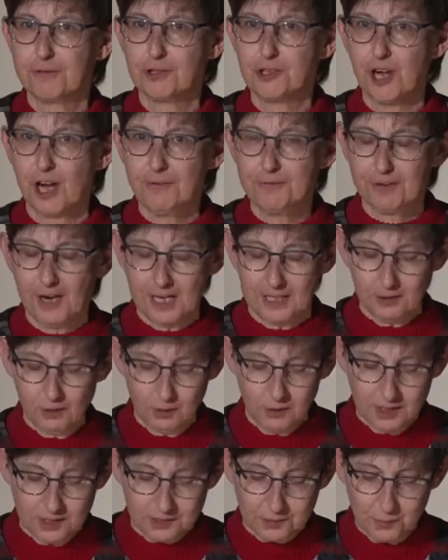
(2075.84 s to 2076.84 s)
J. Frank
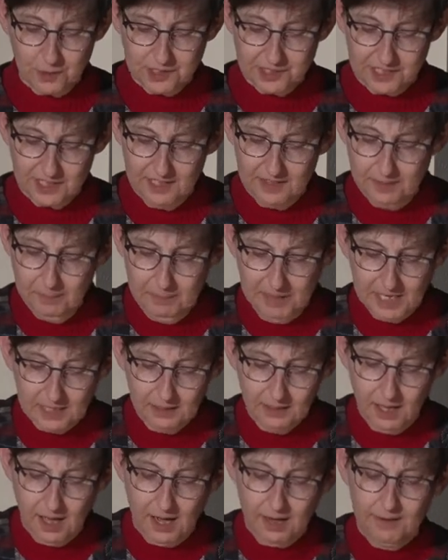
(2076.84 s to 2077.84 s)
Norris was in the
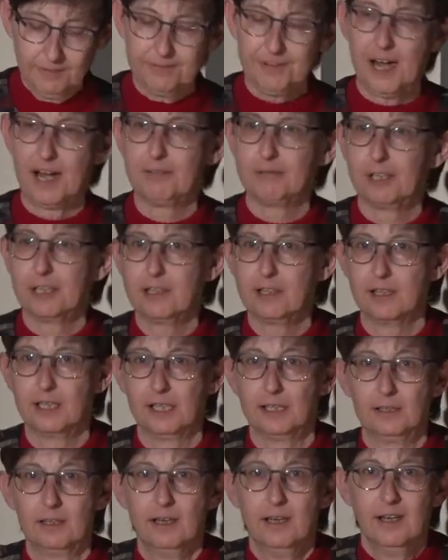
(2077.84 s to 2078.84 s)
middle of
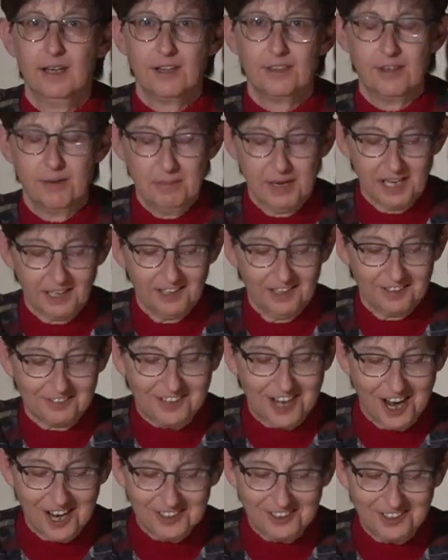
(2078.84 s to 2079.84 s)
everything. The middle of
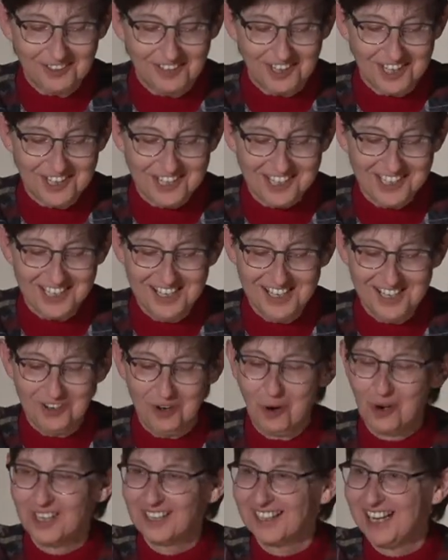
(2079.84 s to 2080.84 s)
controversy,
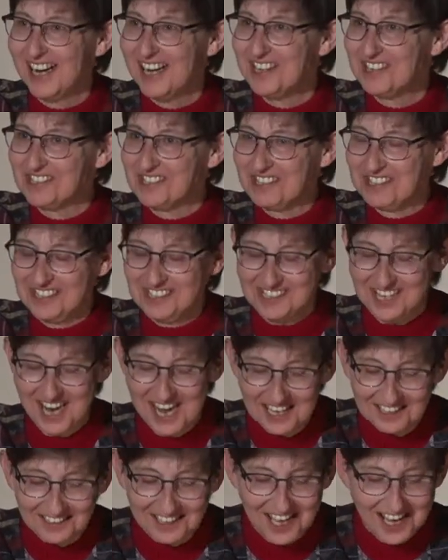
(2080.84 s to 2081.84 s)
court cases,
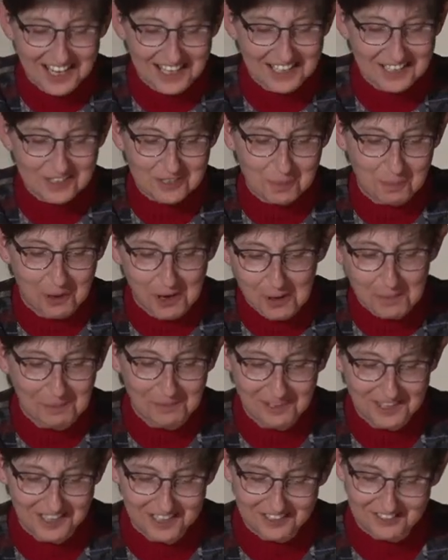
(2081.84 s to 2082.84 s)
headlines,
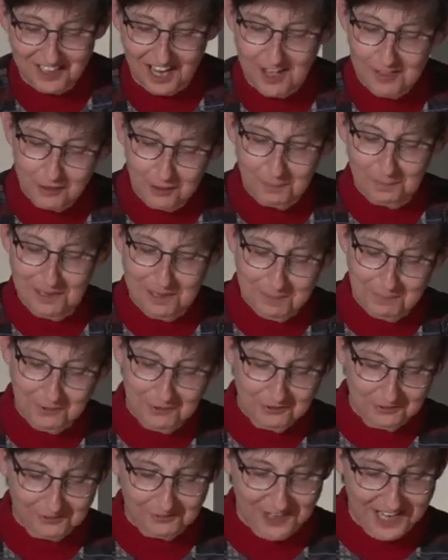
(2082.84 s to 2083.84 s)
pulpits, other
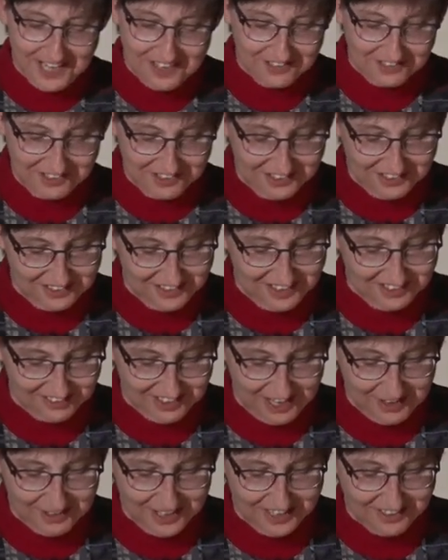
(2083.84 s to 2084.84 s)
people's faces, et
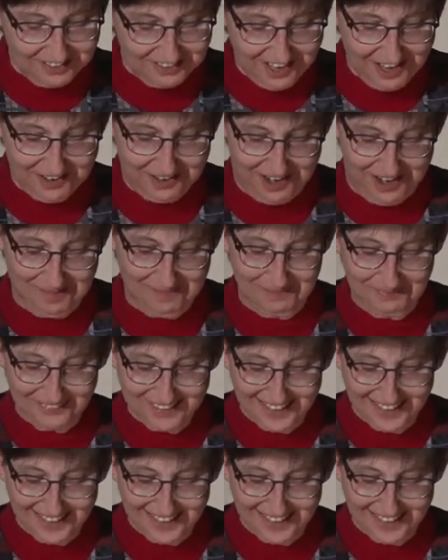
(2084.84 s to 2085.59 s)
cetera, et cetera.